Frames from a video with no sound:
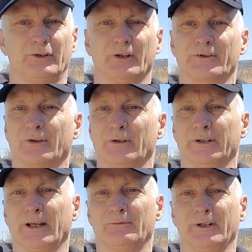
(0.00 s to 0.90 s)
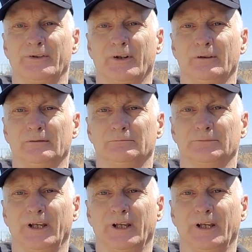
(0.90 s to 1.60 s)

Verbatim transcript: trucks are going that way too.